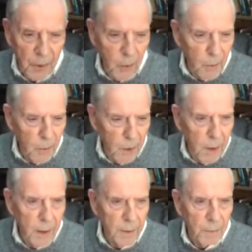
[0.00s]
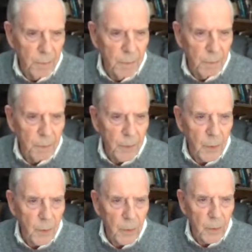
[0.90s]
You and me
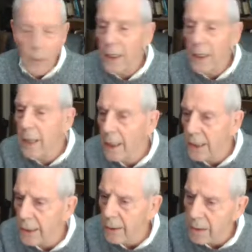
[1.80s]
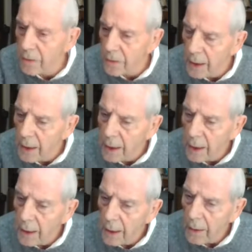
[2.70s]
we be cast off
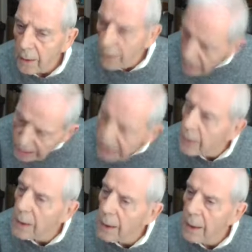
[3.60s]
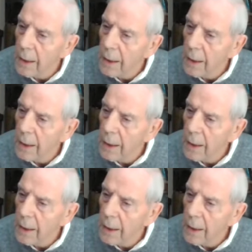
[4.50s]
also